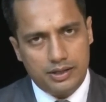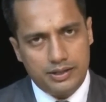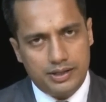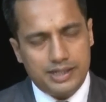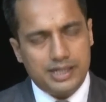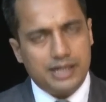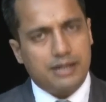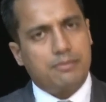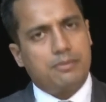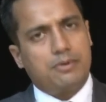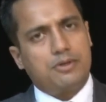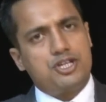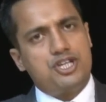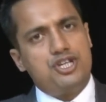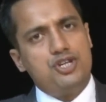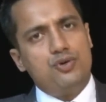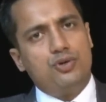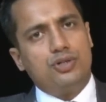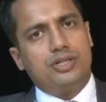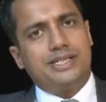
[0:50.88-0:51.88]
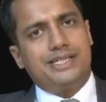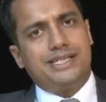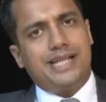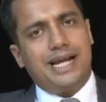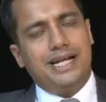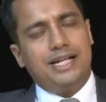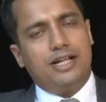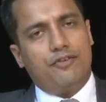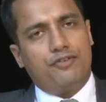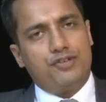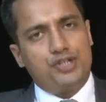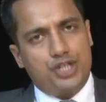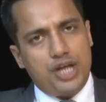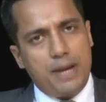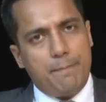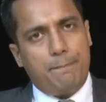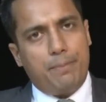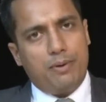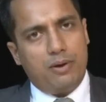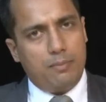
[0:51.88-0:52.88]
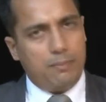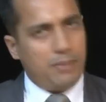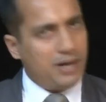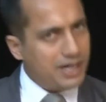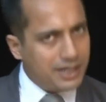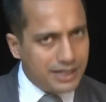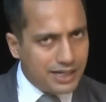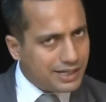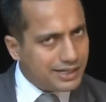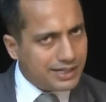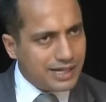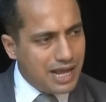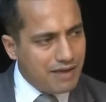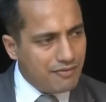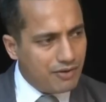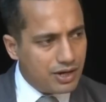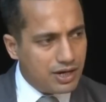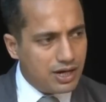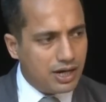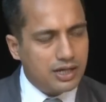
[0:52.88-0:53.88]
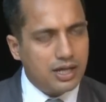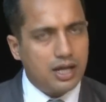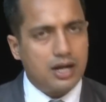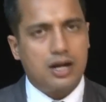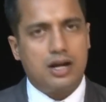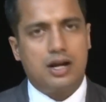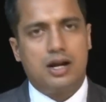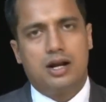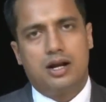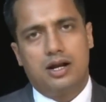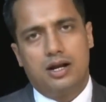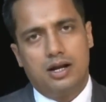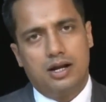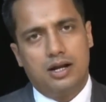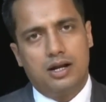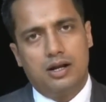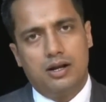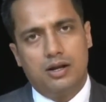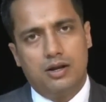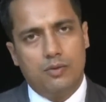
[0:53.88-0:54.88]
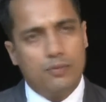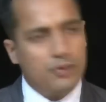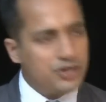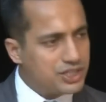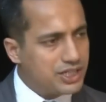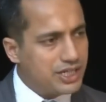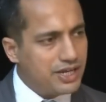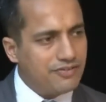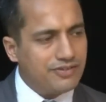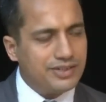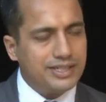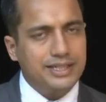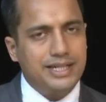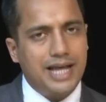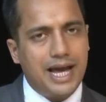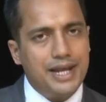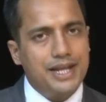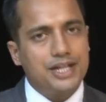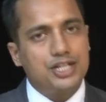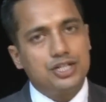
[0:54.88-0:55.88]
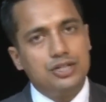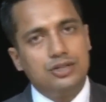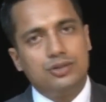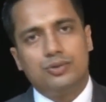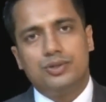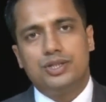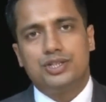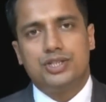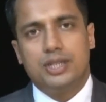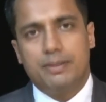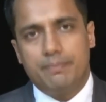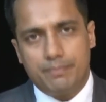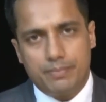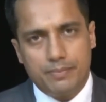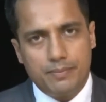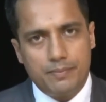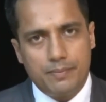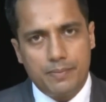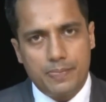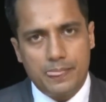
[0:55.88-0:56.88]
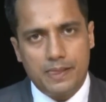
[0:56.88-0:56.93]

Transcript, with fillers: There is a huge size of ship, but it doesn't have a rudder which gives the direction to the ship.